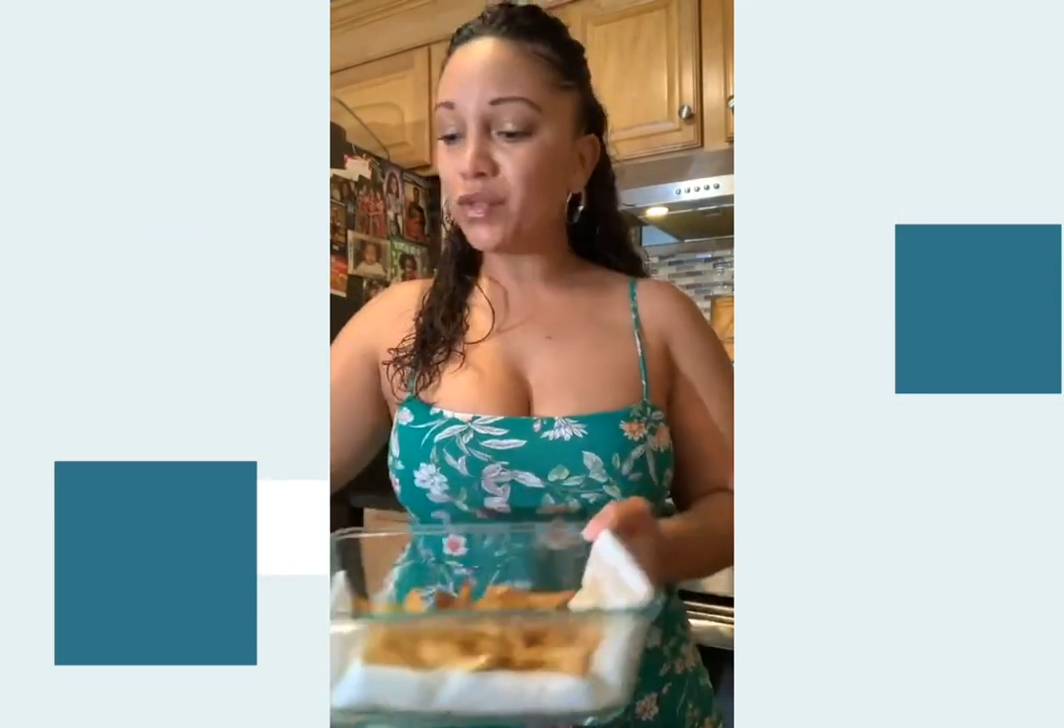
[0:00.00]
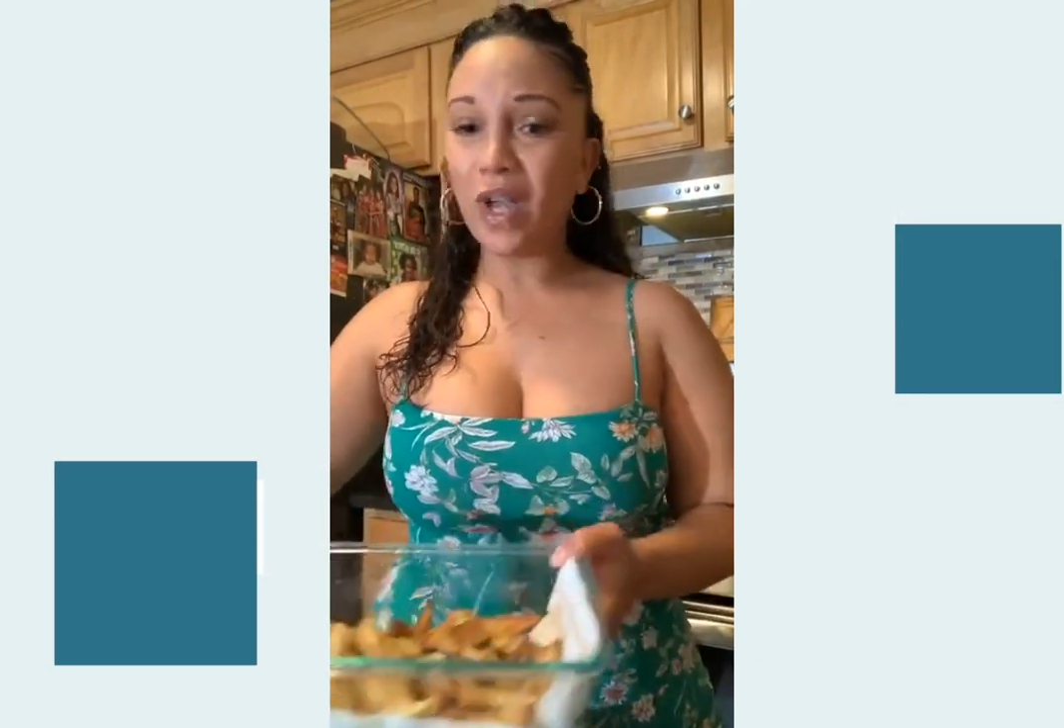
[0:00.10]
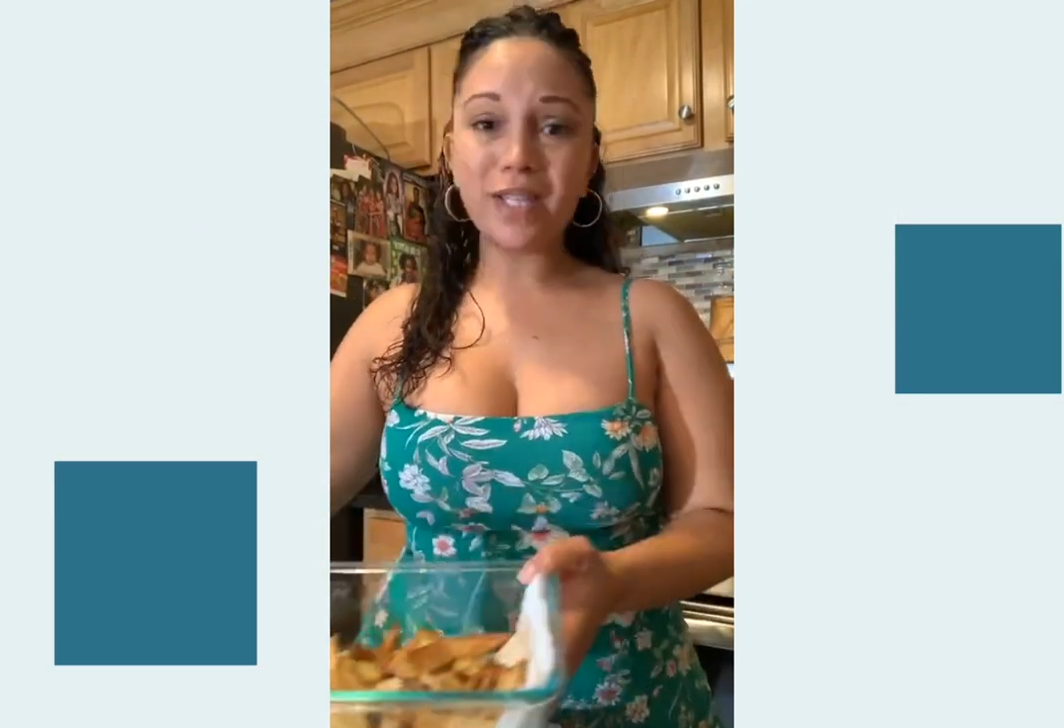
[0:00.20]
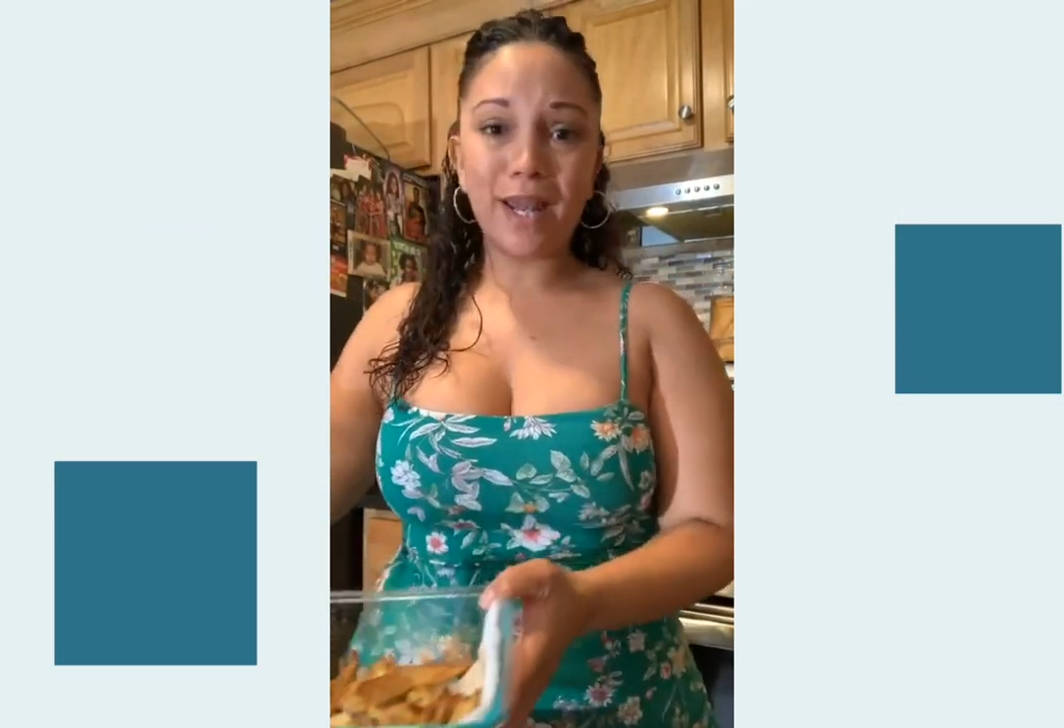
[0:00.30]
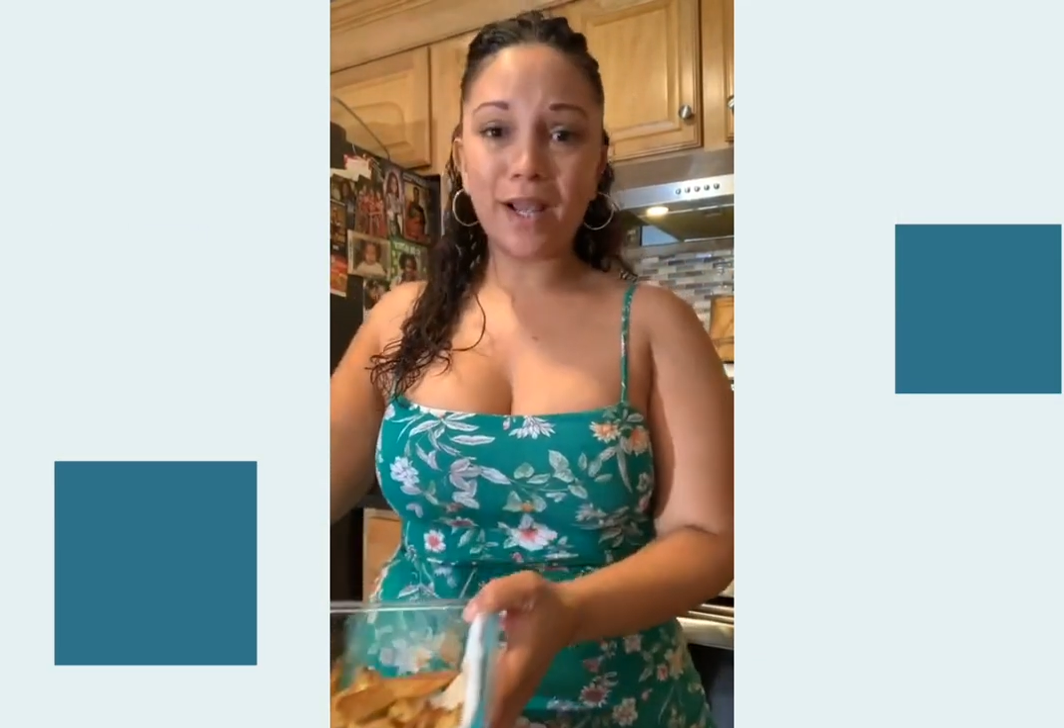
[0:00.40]

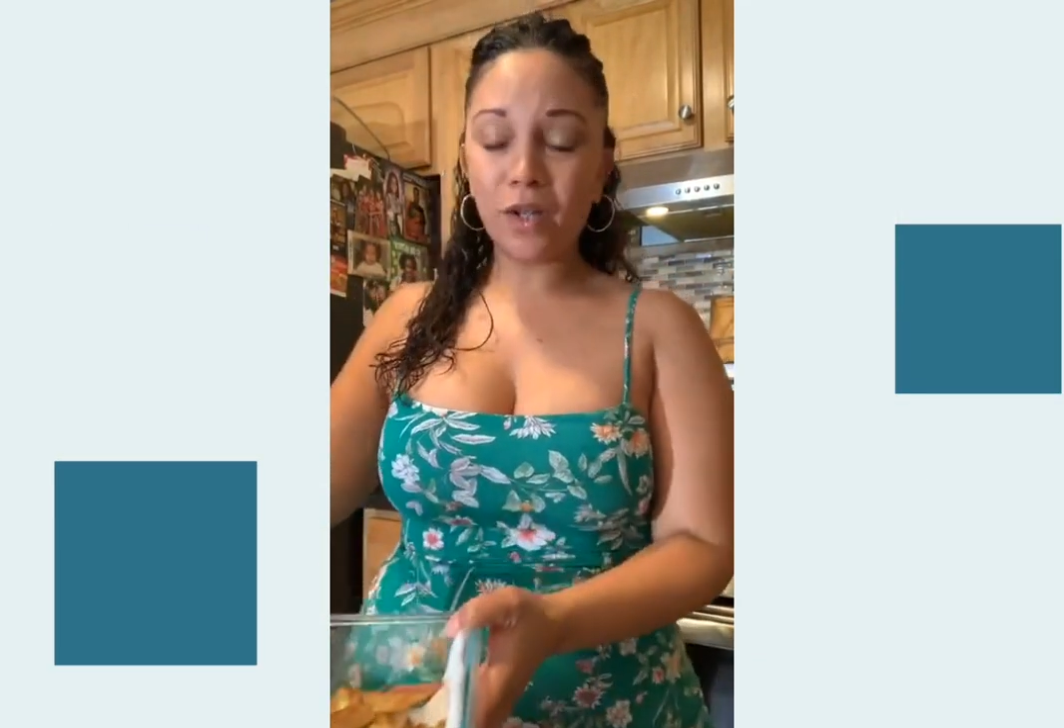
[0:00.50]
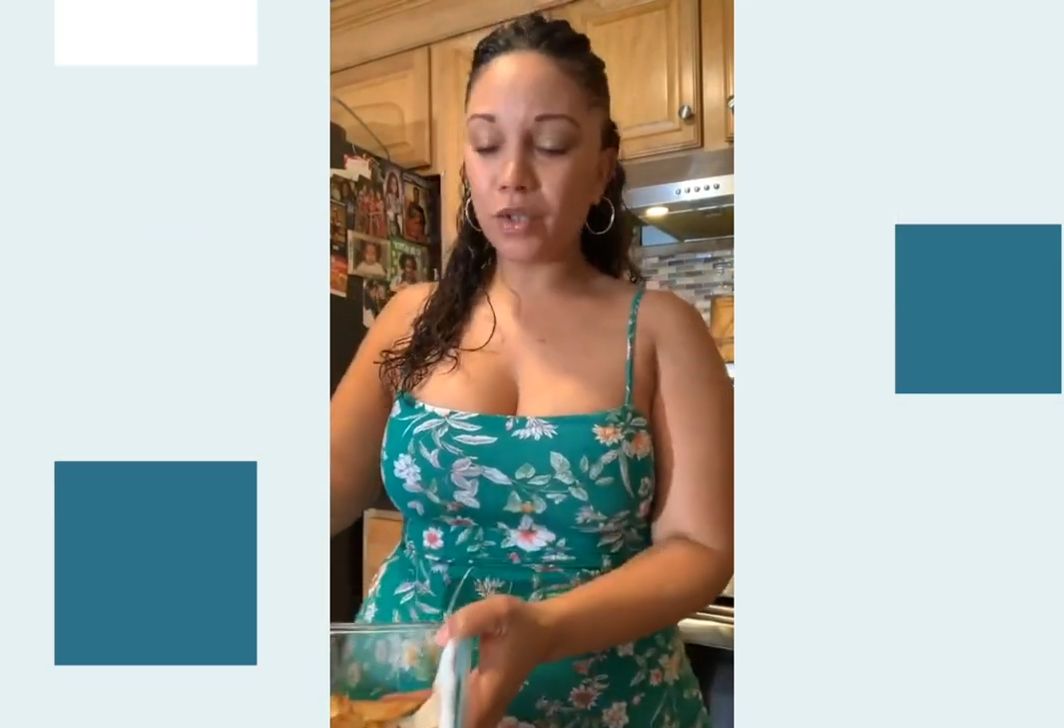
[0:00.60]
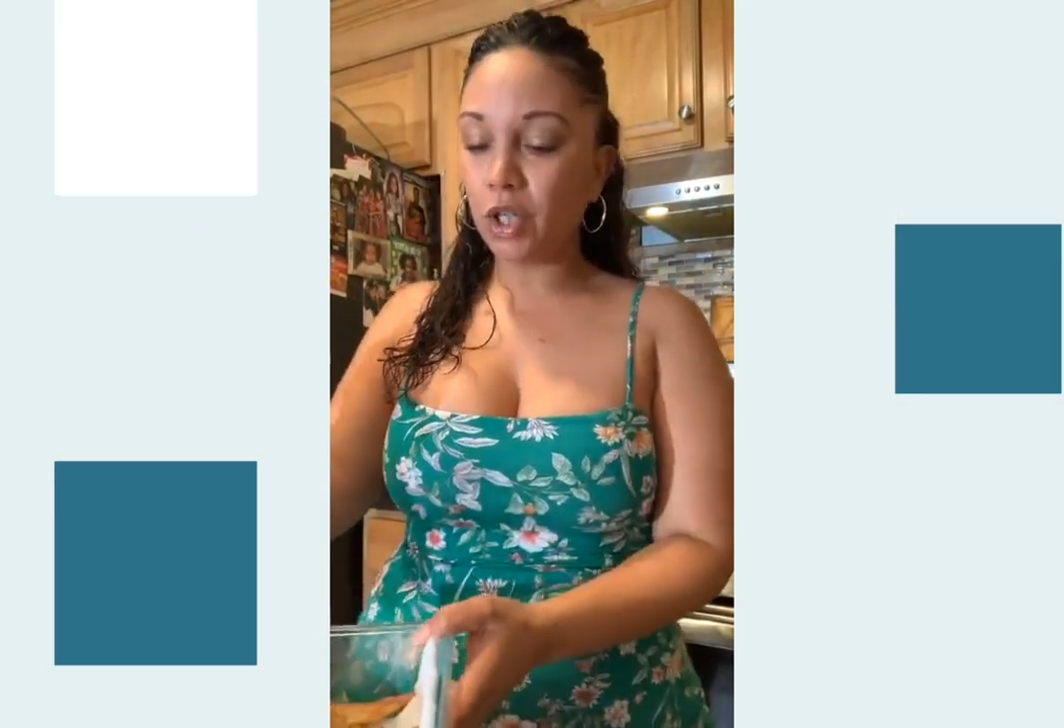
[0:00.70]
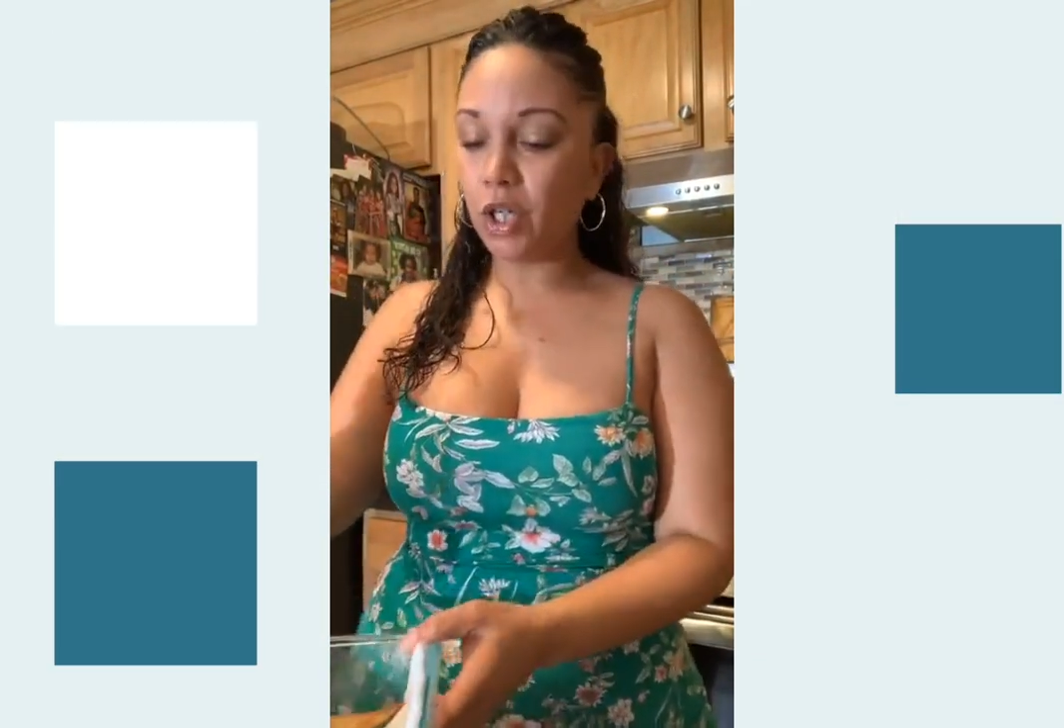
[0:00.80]
fries that I cooked